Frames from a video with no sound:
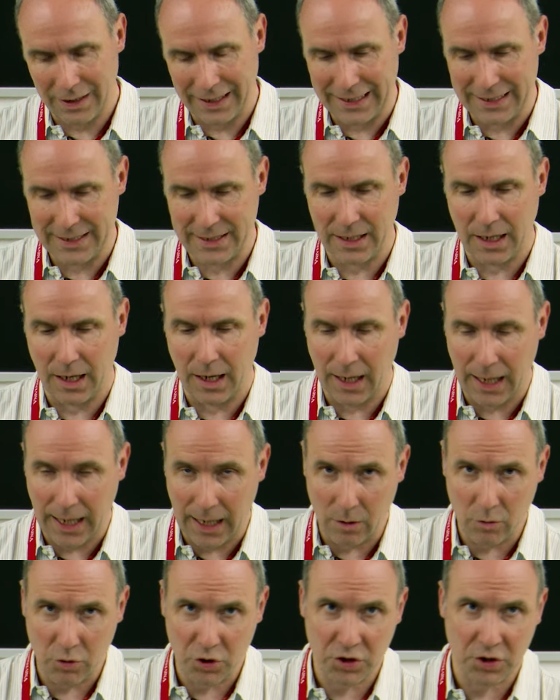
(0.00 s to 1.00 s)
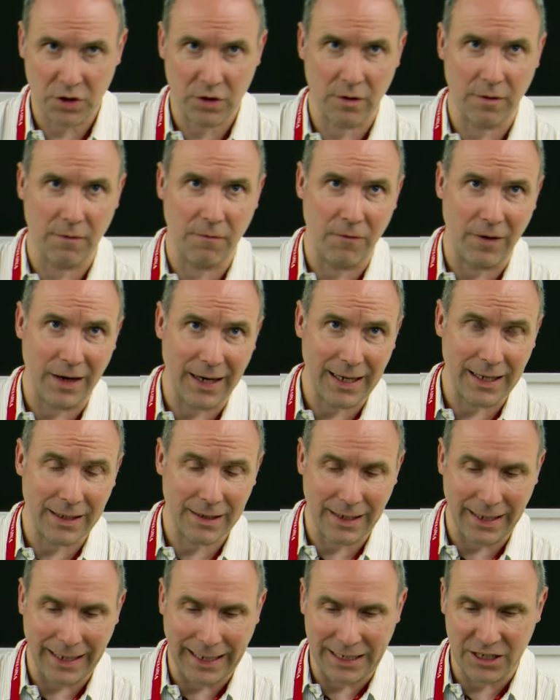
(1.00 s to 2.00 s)
is launched via
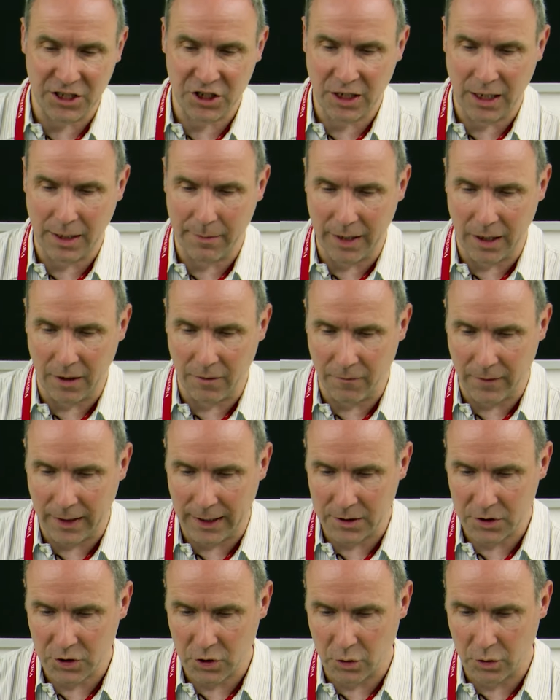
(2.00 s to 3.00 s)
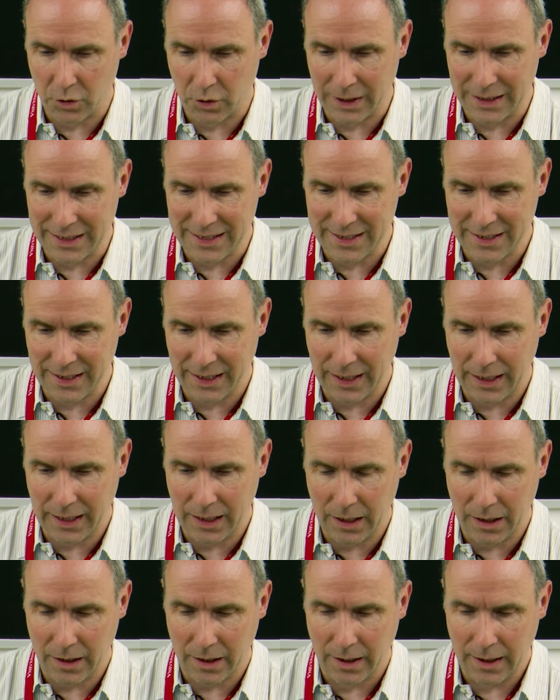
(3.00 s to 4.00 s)
the HTML file. So you can see
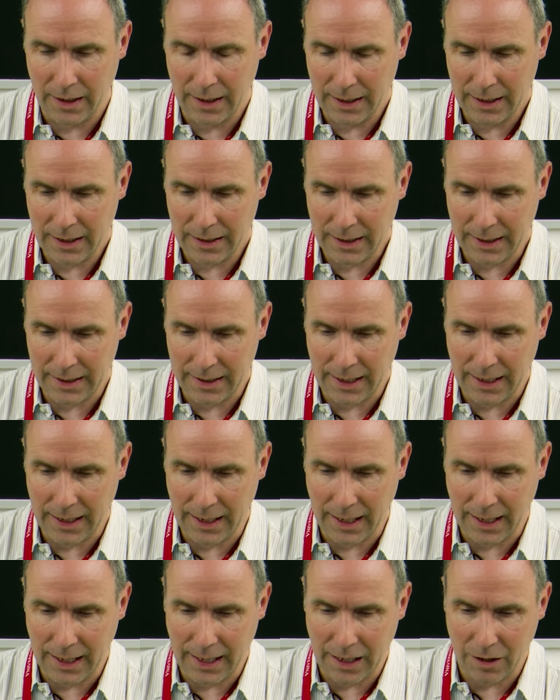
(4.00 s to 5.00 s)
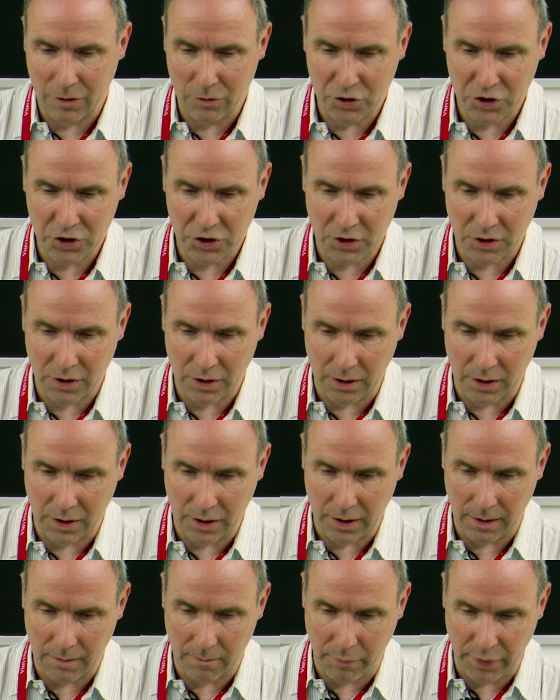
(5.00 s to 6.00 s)
here that I launched
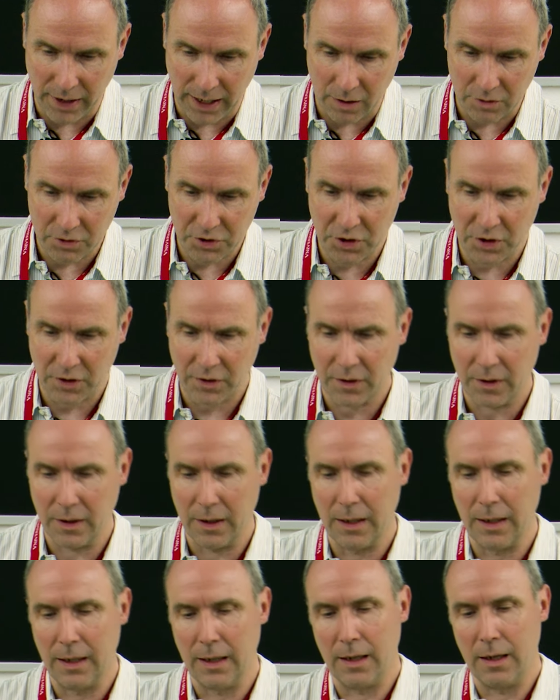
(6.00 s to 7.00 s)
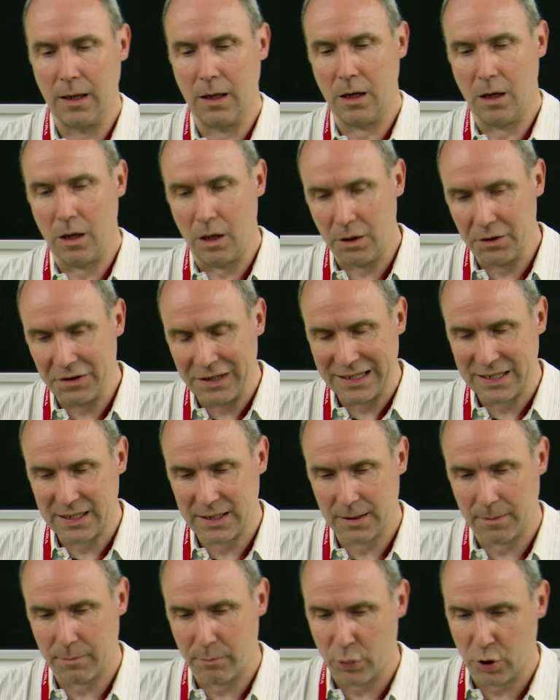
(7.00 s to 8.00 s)
the browser on
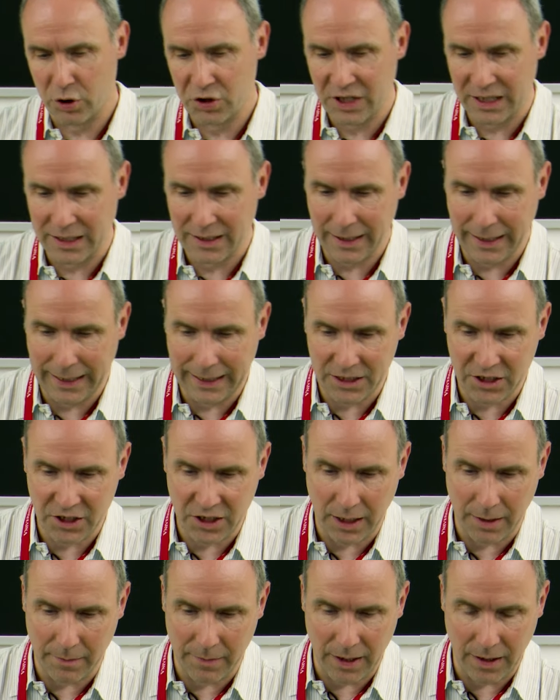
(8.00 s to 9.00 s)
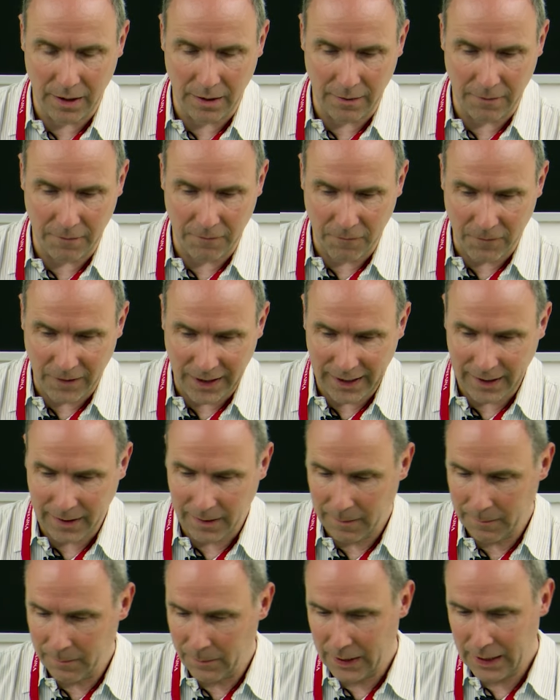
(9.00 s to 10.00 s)
this project HTML
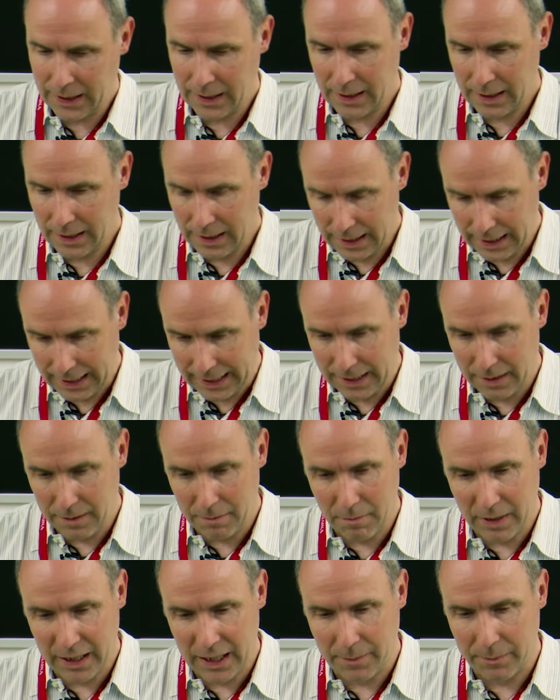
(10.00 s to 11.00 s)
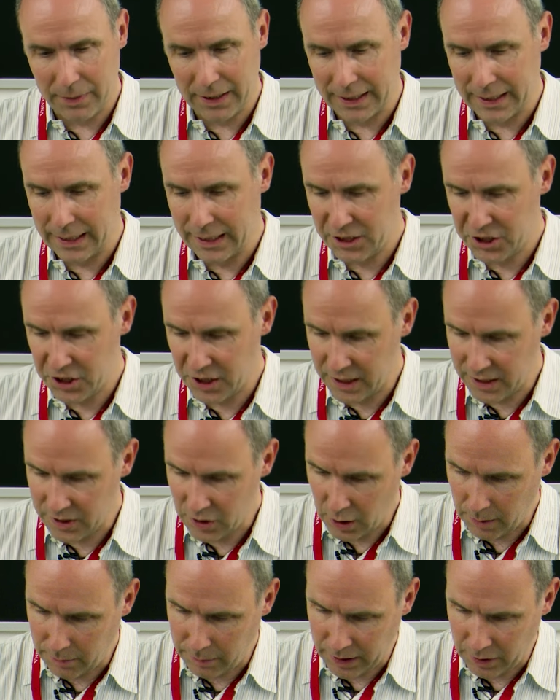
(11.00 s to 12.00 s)
file, and my application is
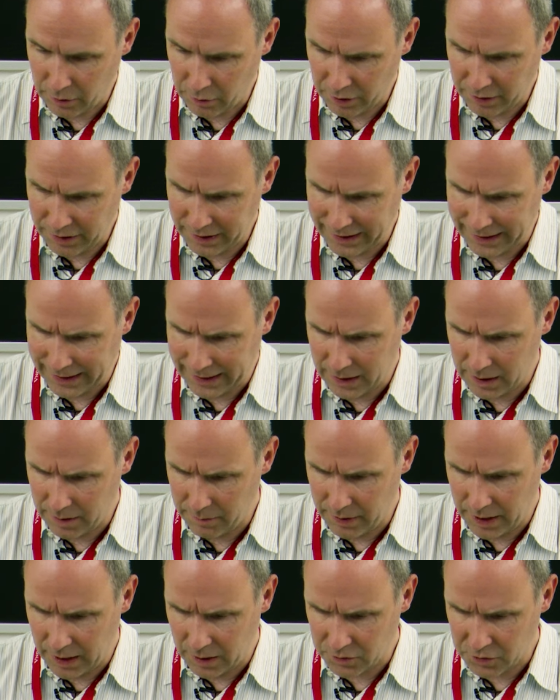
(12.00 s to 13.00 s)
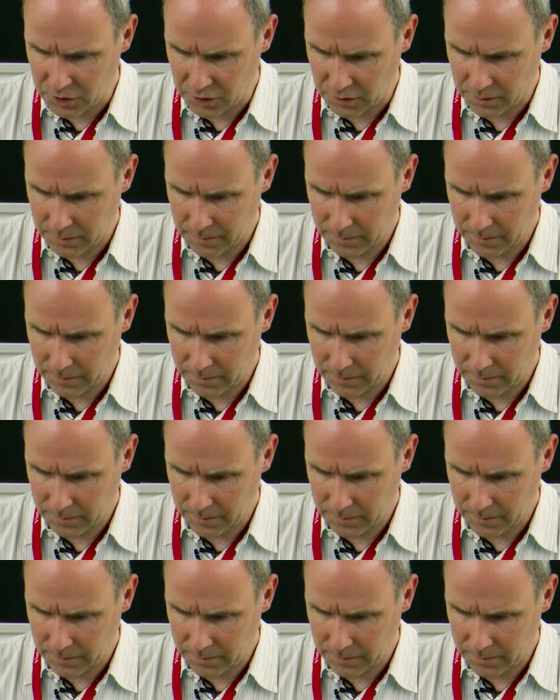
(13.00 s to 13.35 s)
up and running in the browser.